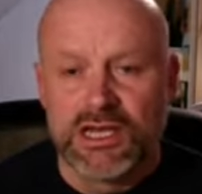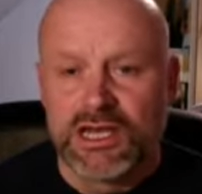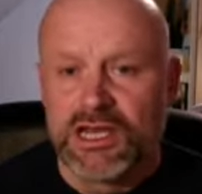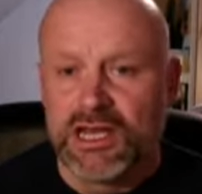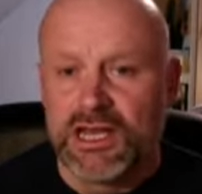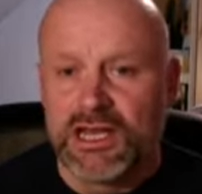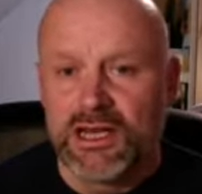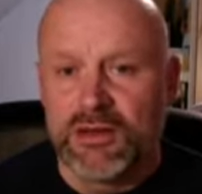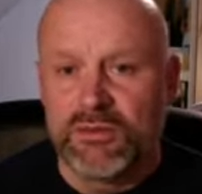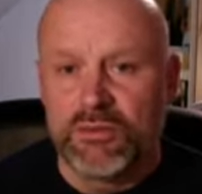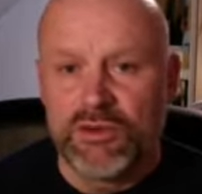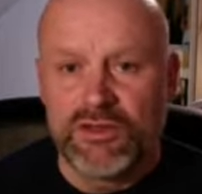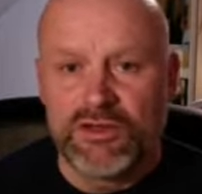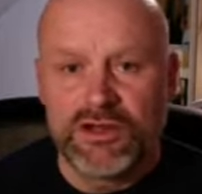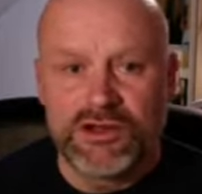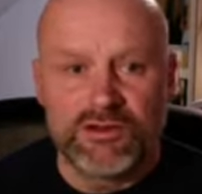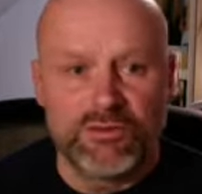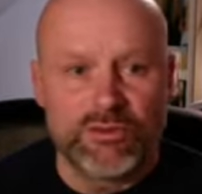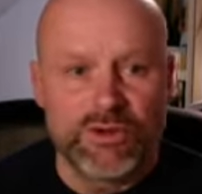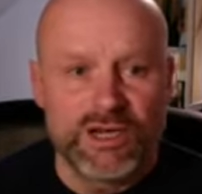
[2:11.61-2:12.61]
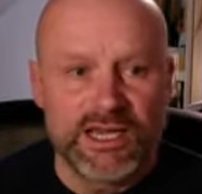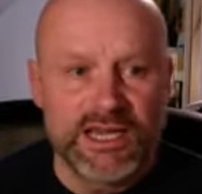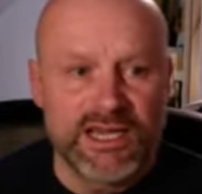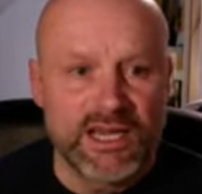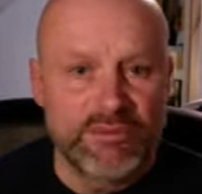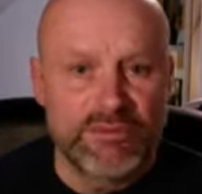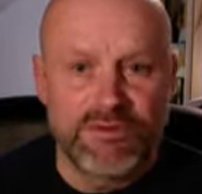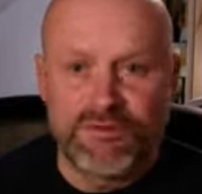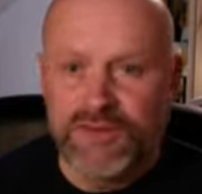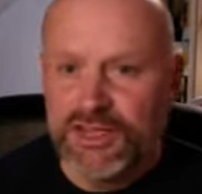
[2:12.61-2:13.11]
whether we're in a
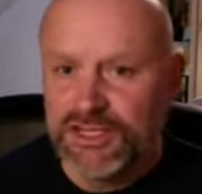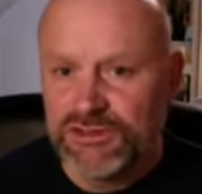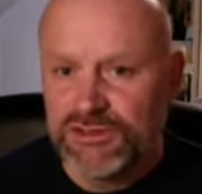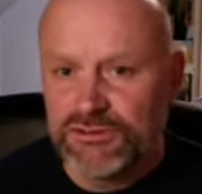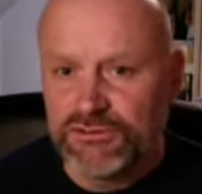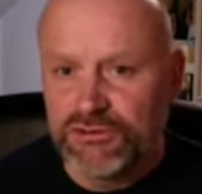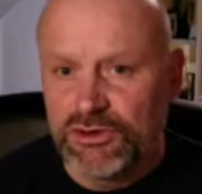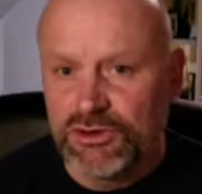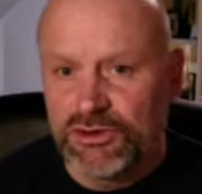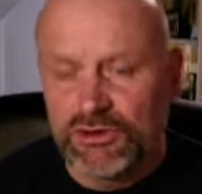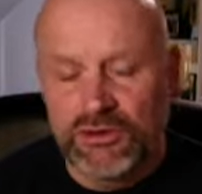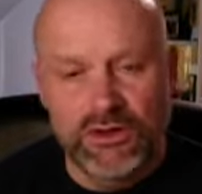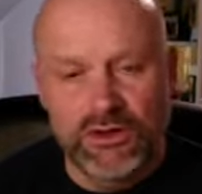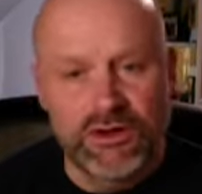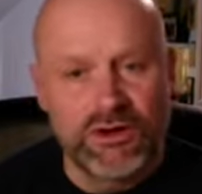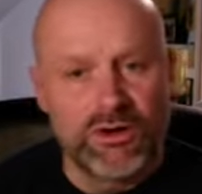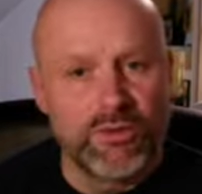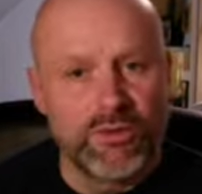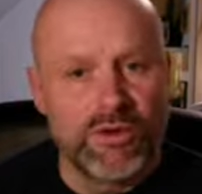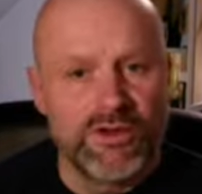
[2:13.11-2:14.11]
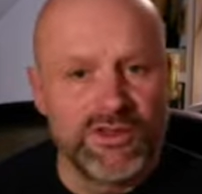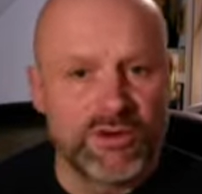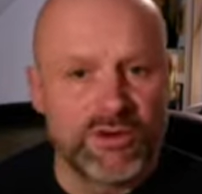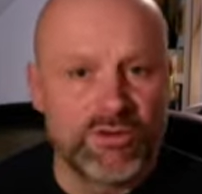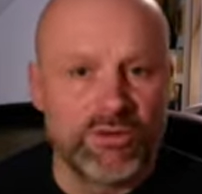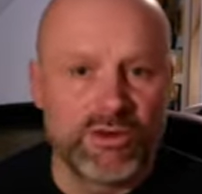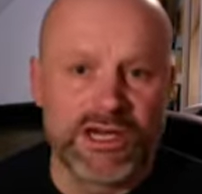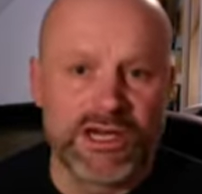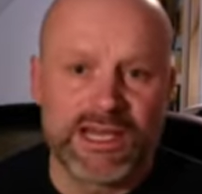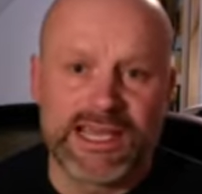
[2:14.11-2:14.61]
professional role or whether
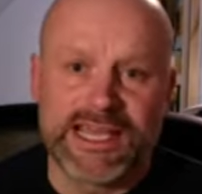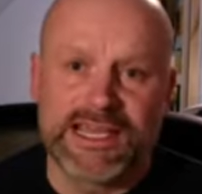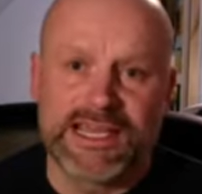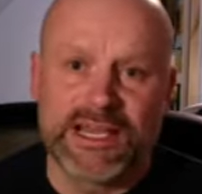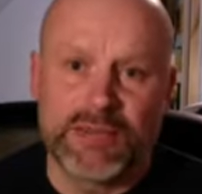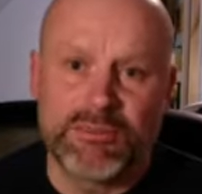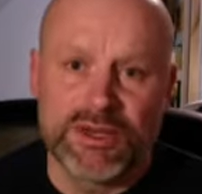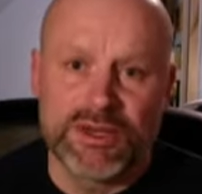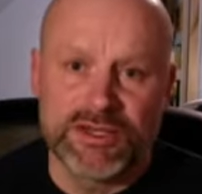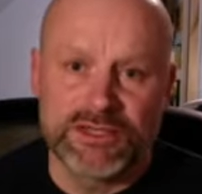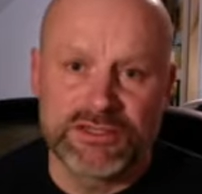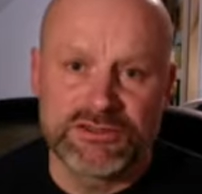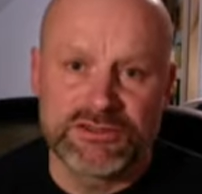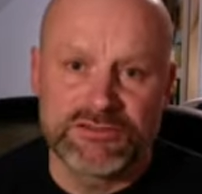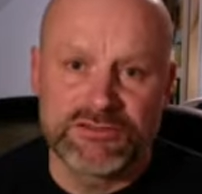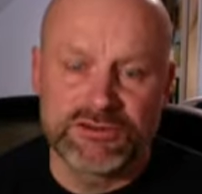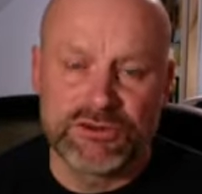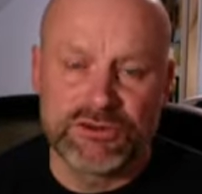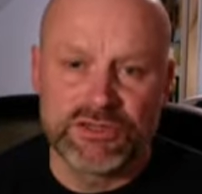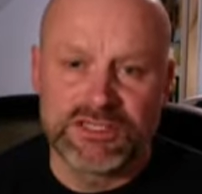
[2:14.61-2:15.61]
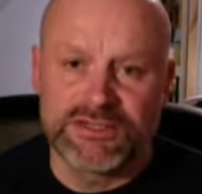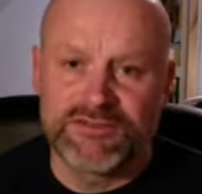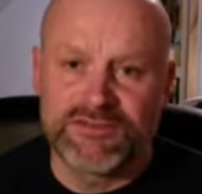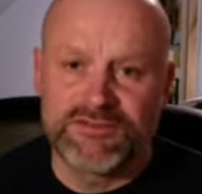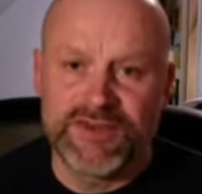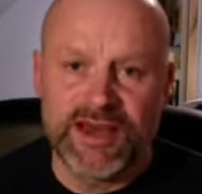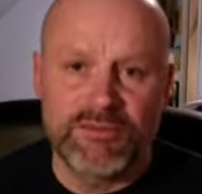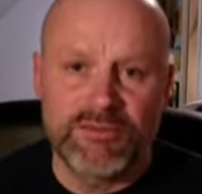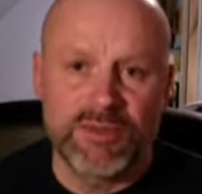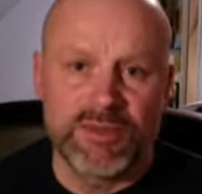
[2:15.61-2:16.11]
we're in a personal role as a
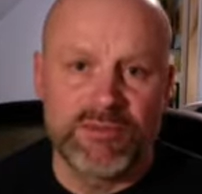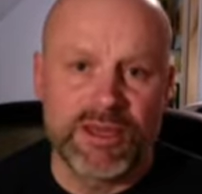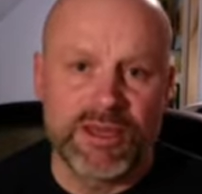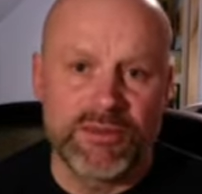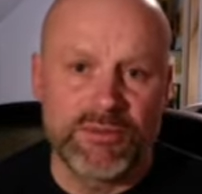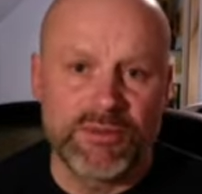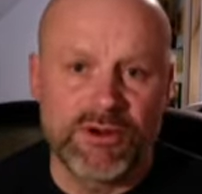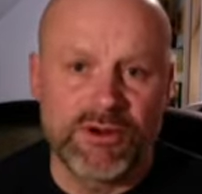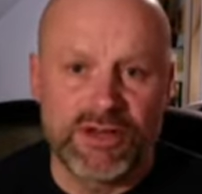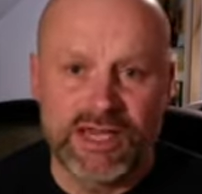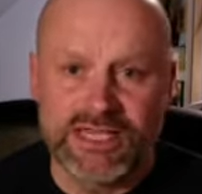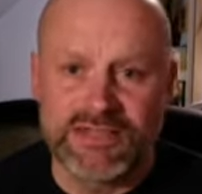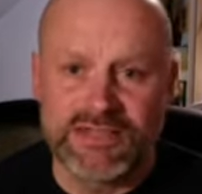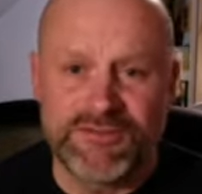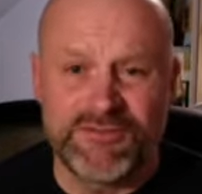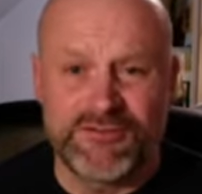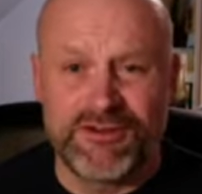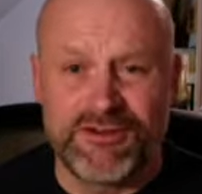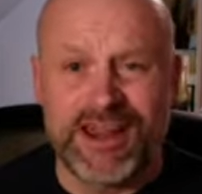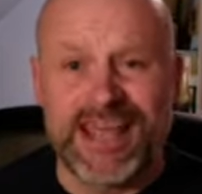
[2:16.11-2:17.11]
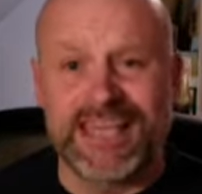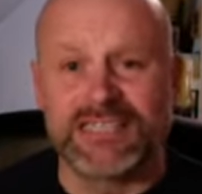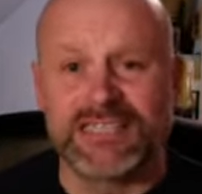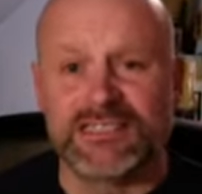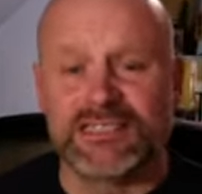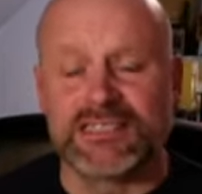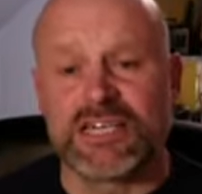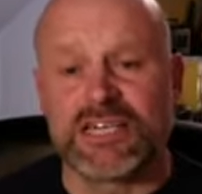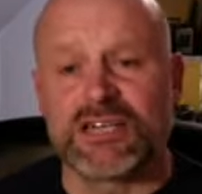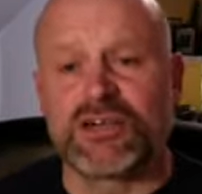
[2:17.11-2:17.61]
family member, as a
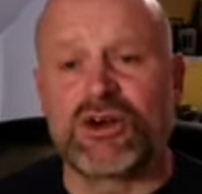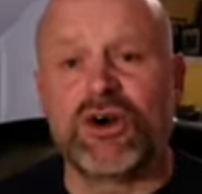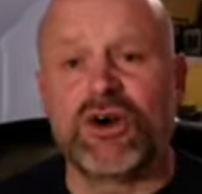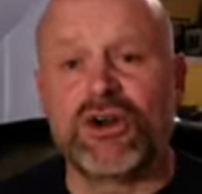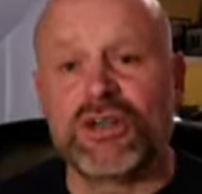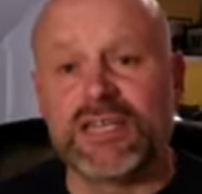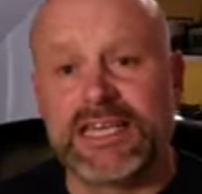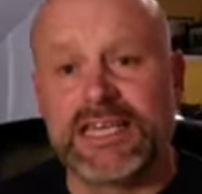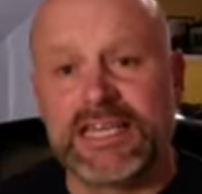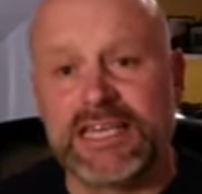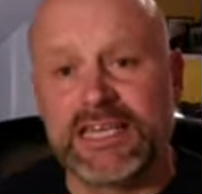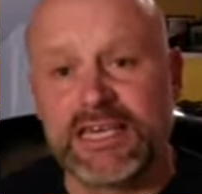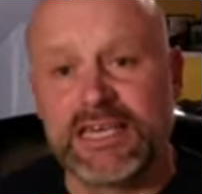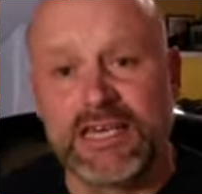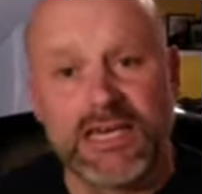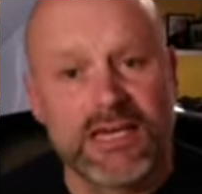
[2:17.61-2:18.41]
friend, as a colleague.